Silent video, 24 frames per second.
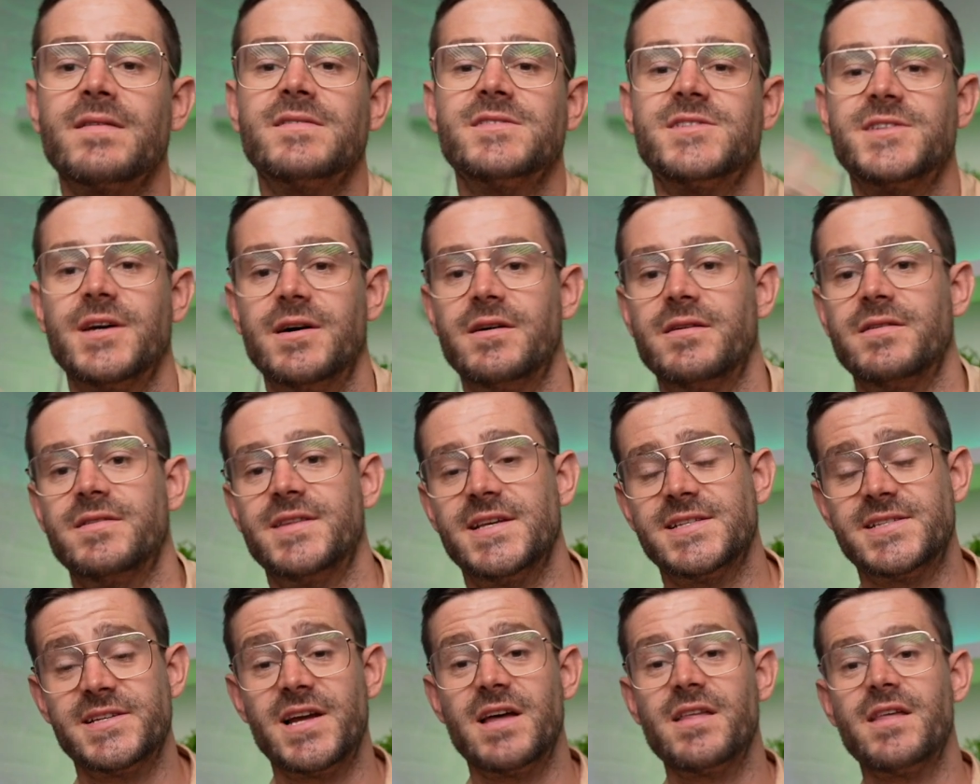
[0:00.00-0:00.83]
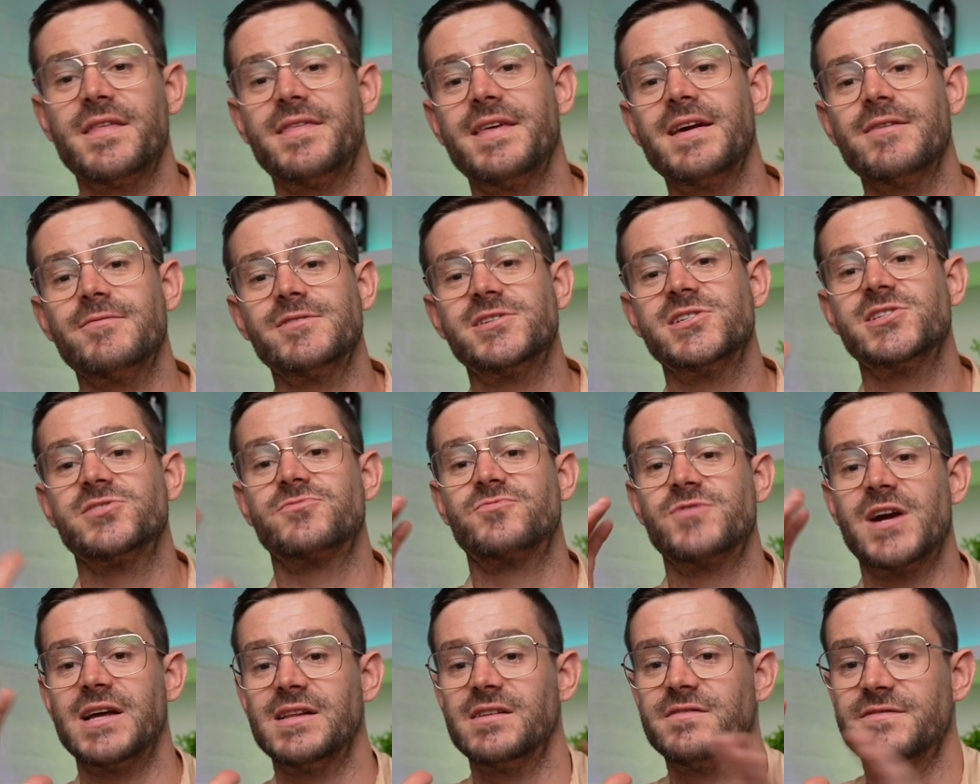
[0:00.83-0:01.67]
So there's another thing which is
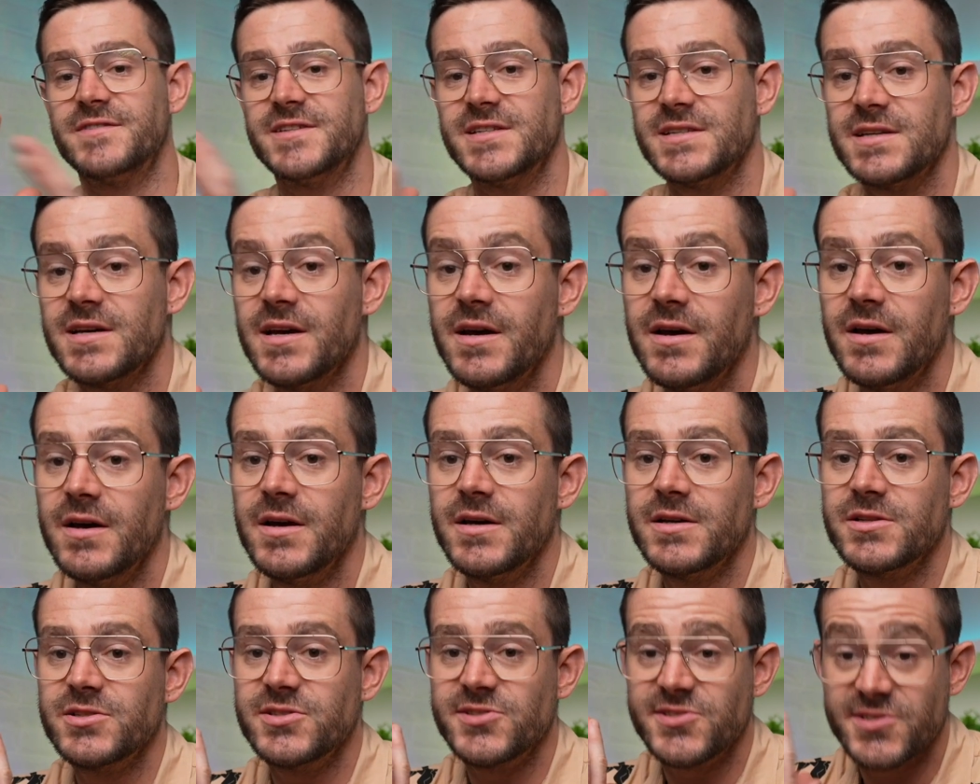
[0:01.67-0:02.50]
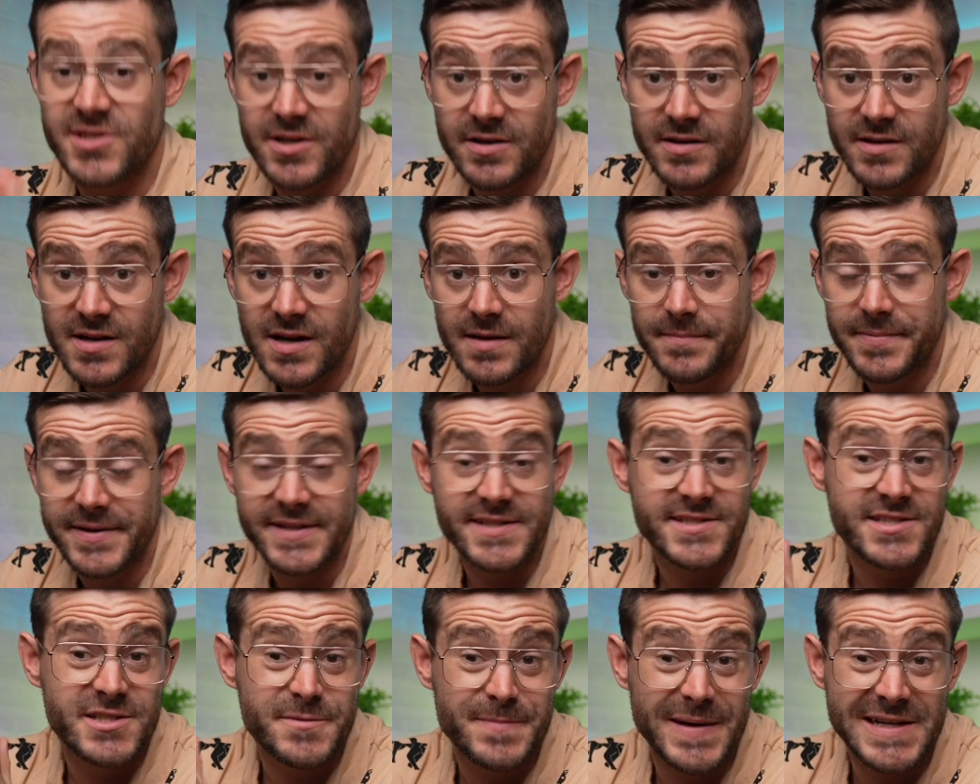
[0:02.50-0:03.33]
relevant to certain
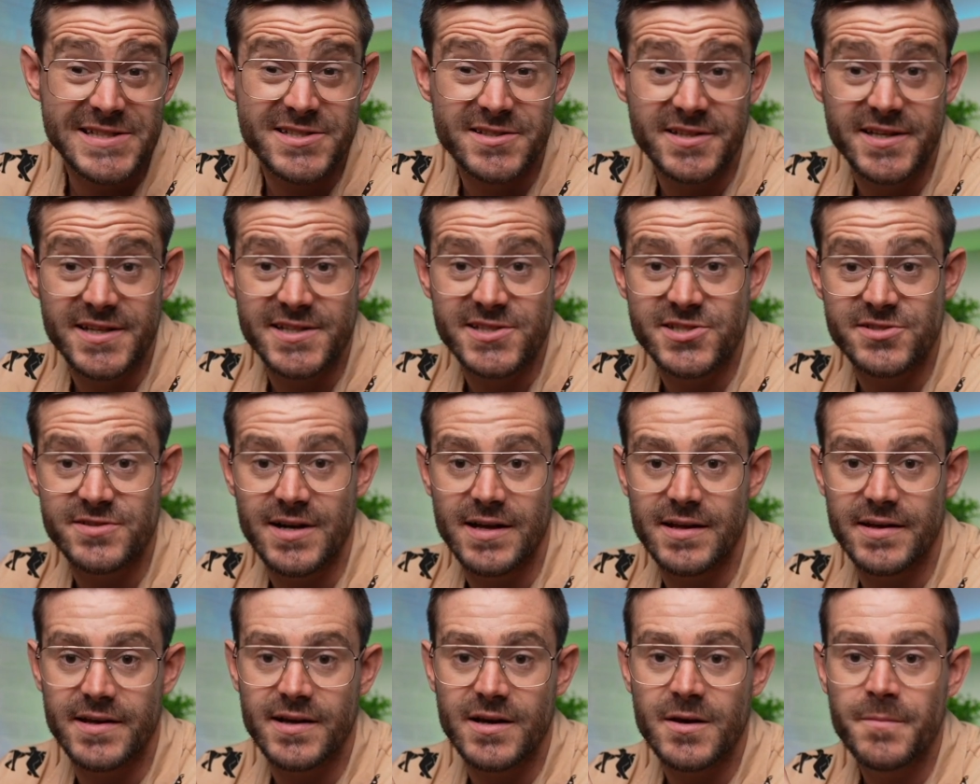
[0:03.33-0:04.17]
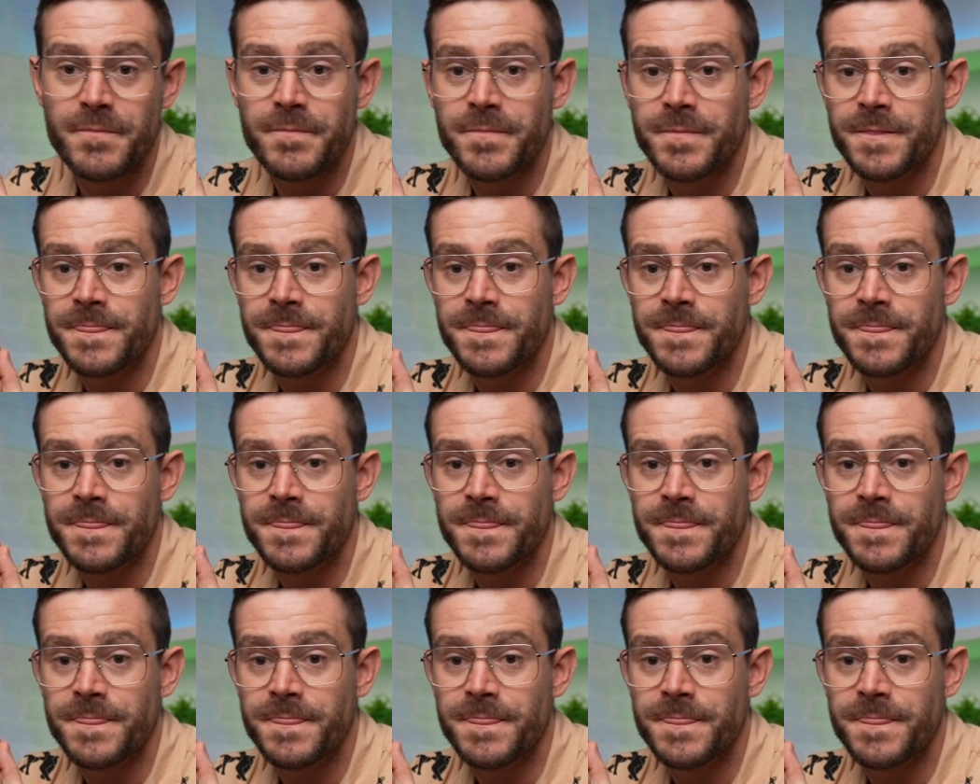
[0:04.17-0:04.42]
companies, especially in Australia,